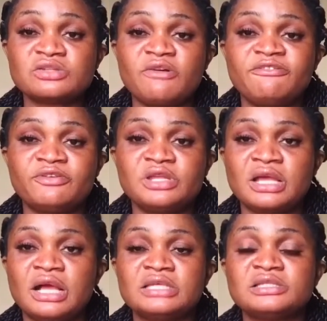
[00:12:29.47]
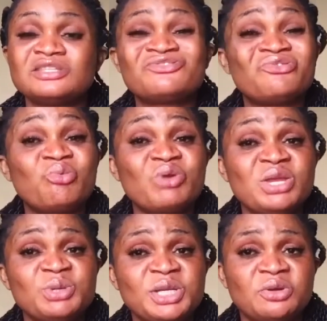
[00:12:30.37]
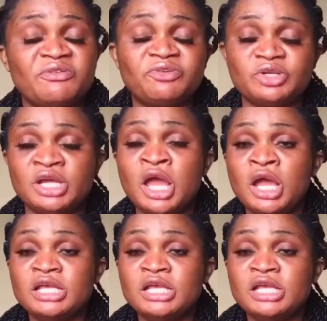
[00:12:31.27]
It's not funny, guys. It's really, really not funny.